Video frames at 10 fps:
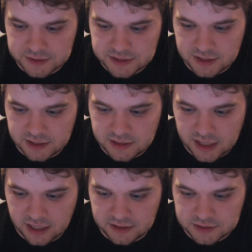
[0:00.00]
Alyx
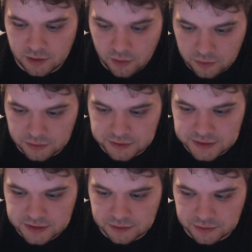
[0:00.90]
holds in order
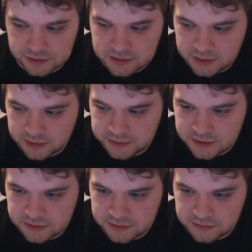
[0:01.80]
to be able to use it
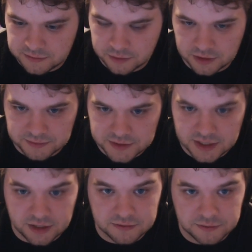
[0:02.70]
for himself or